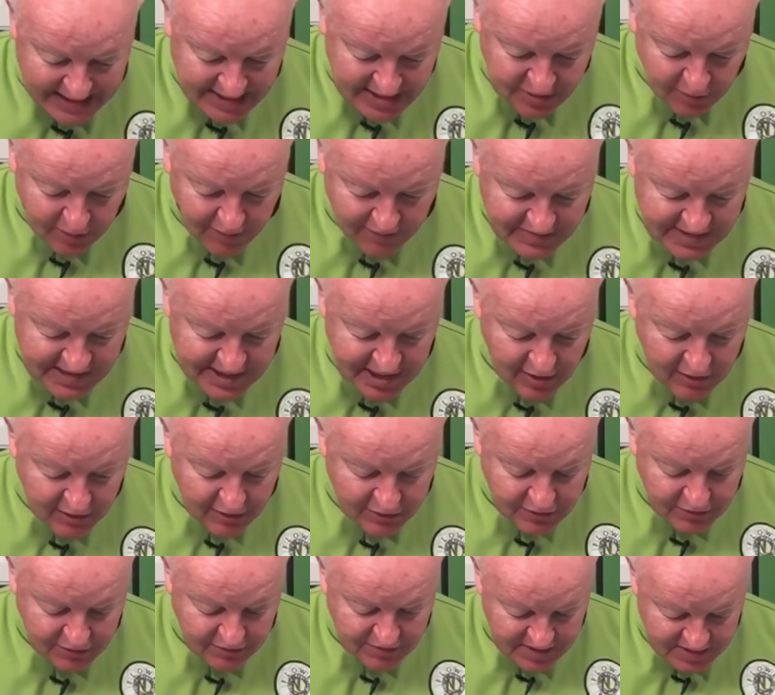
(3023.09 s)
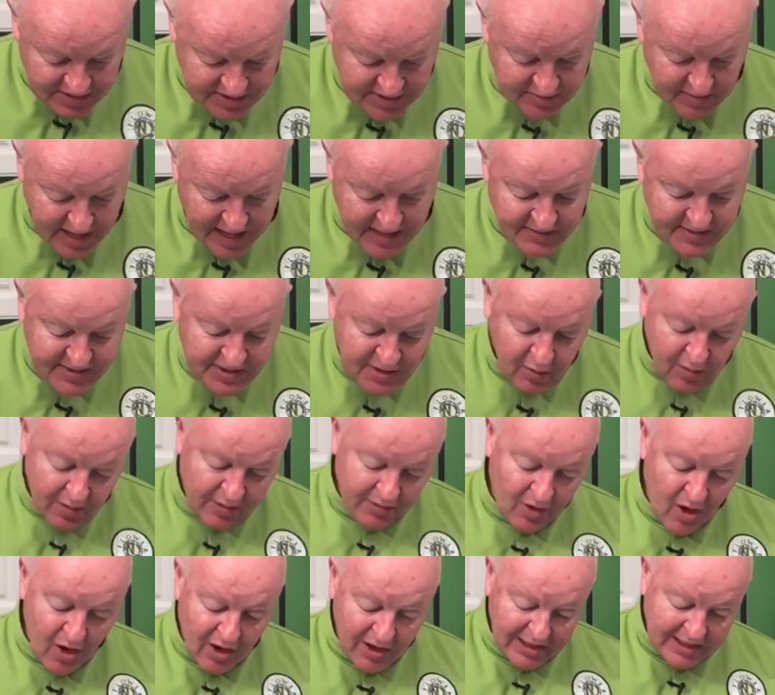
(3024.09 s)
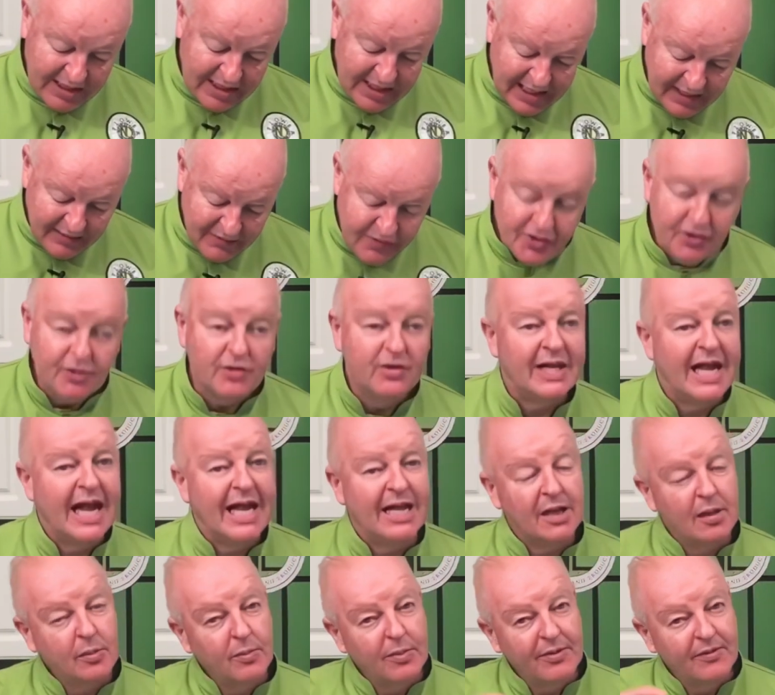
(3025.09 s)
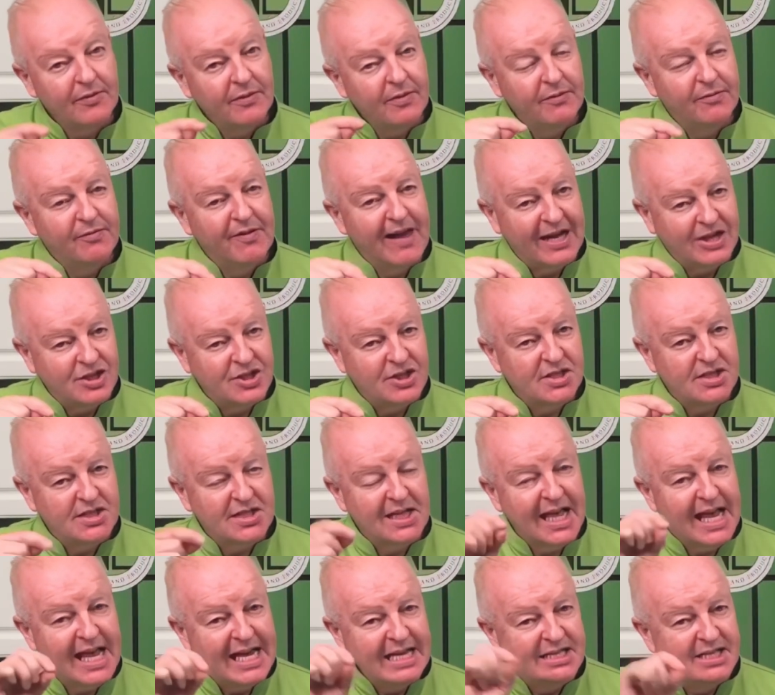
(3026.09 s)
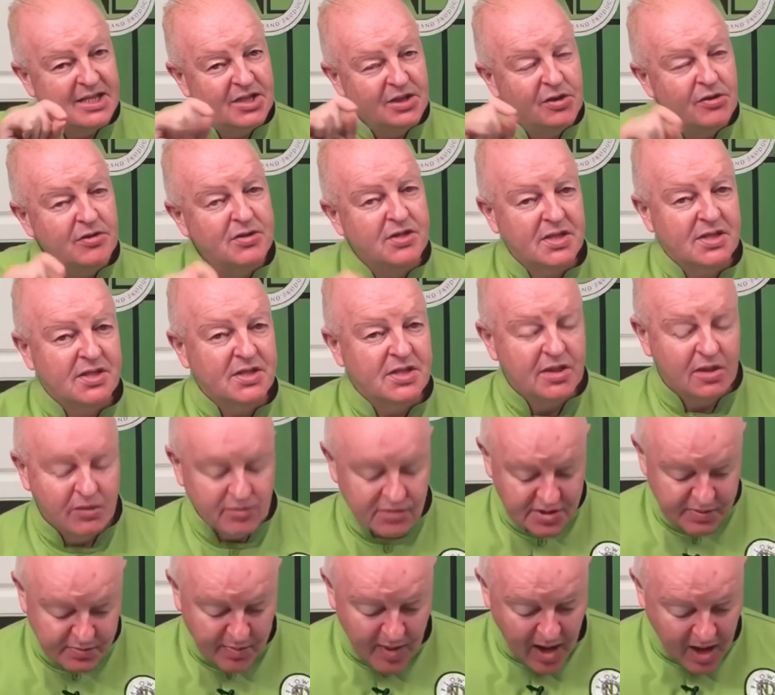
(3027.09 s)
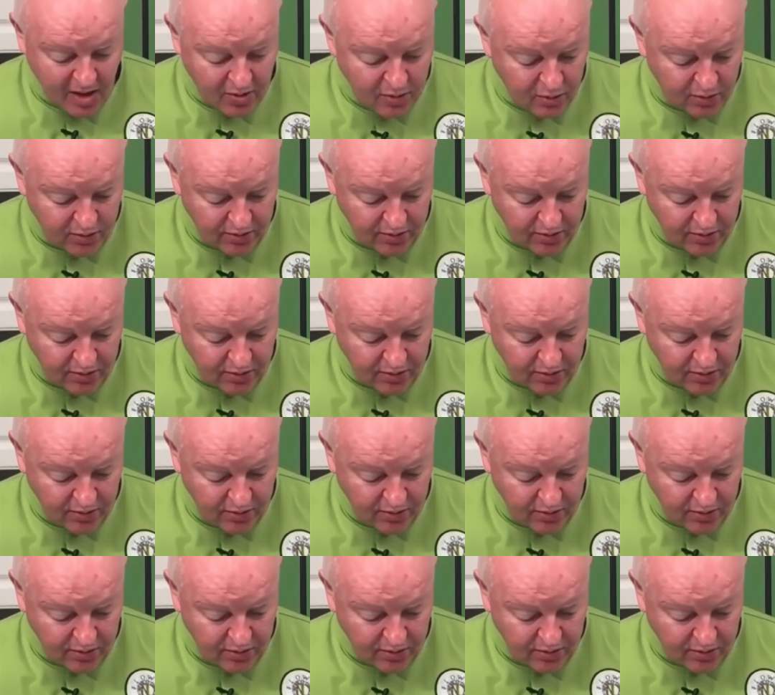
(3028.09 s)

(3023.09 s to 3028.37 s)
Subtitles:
So obviously you can do this, and so on holly leaves you could add a little bit of confectioner's glaze and use the snow sparkle.